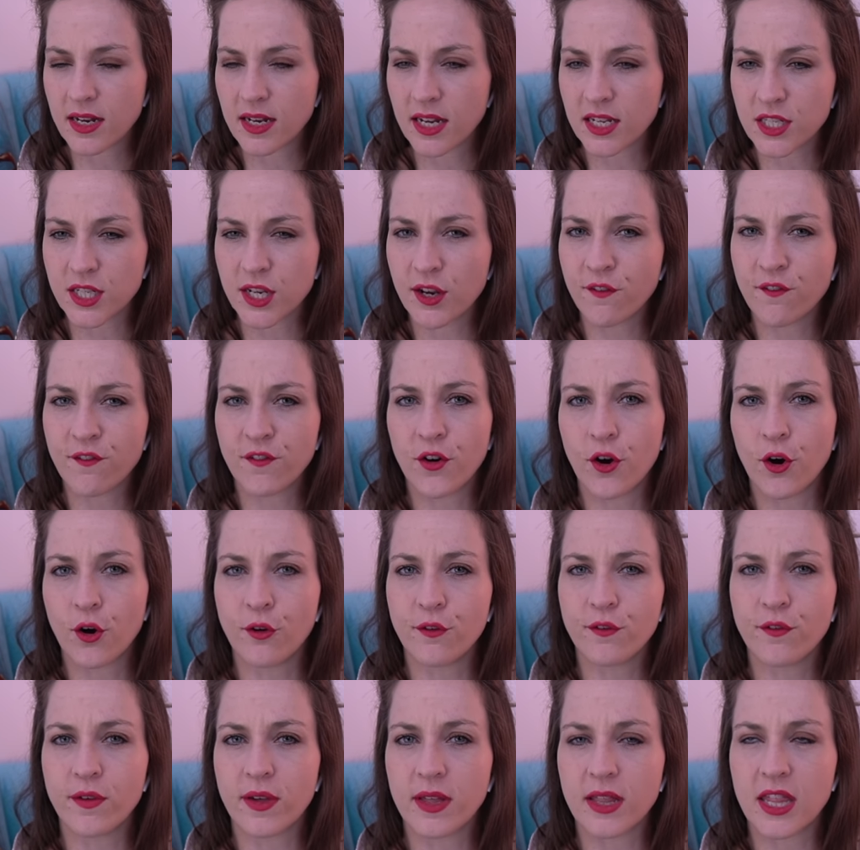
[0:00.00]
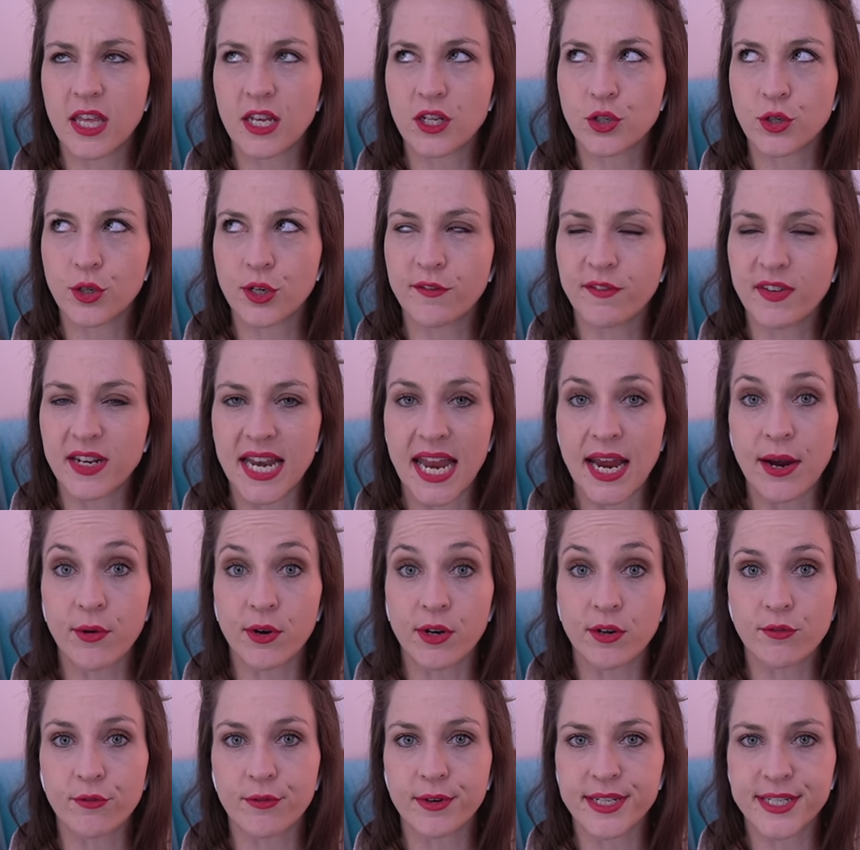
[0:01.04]
doesn't involve the sort of
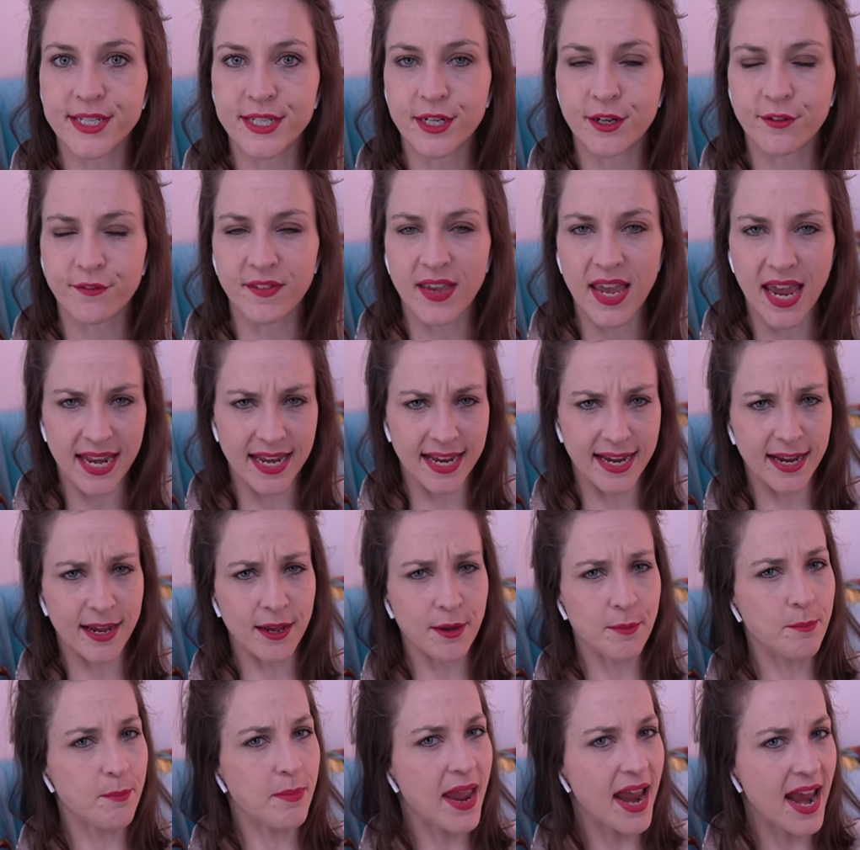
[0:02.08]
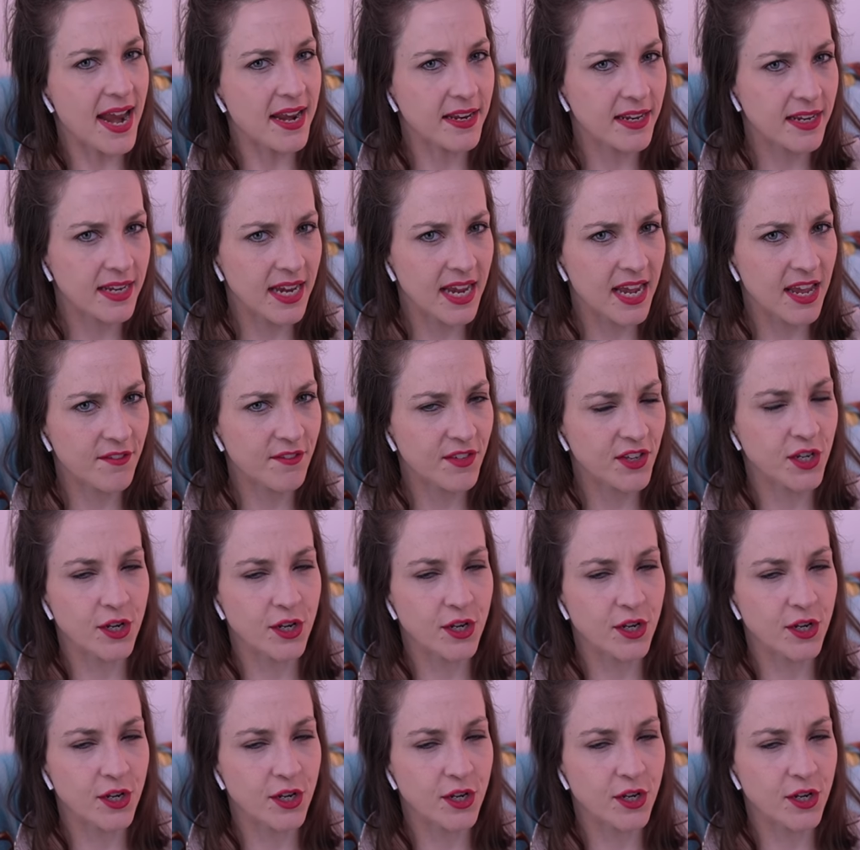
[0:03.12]
inherent risk of getting competitive.